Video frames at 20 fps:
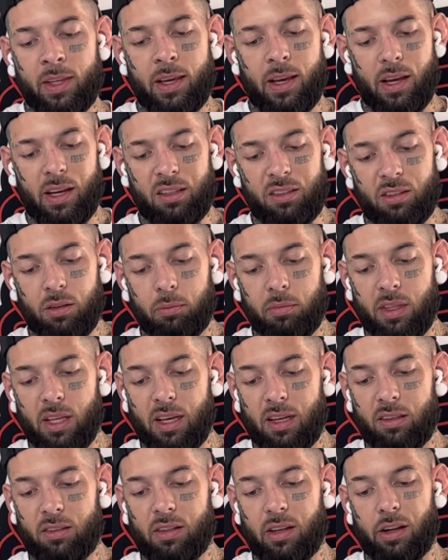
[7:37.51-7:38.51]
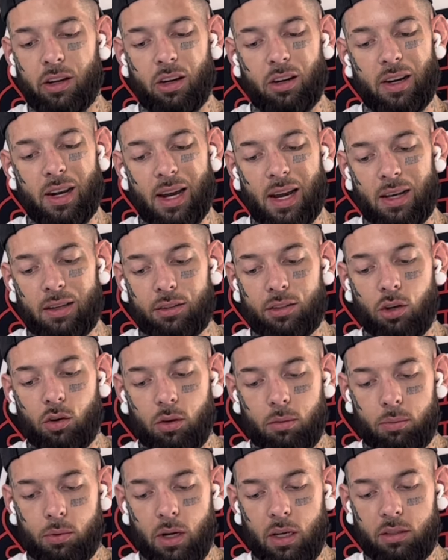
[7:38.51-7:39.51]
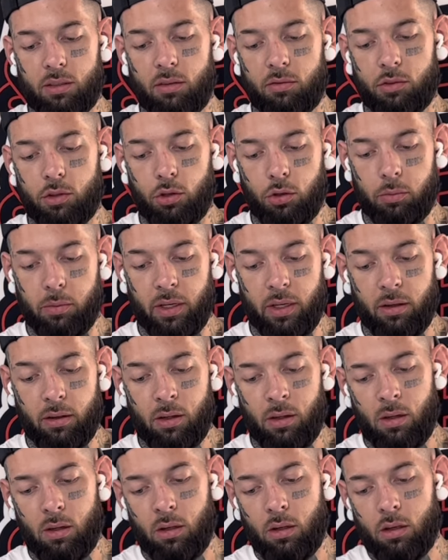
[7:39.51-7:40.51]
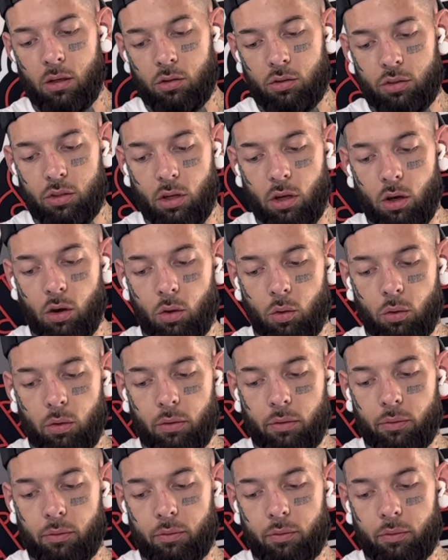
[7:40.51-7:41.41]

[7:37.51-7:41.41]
and some things that are not so impressive to me. So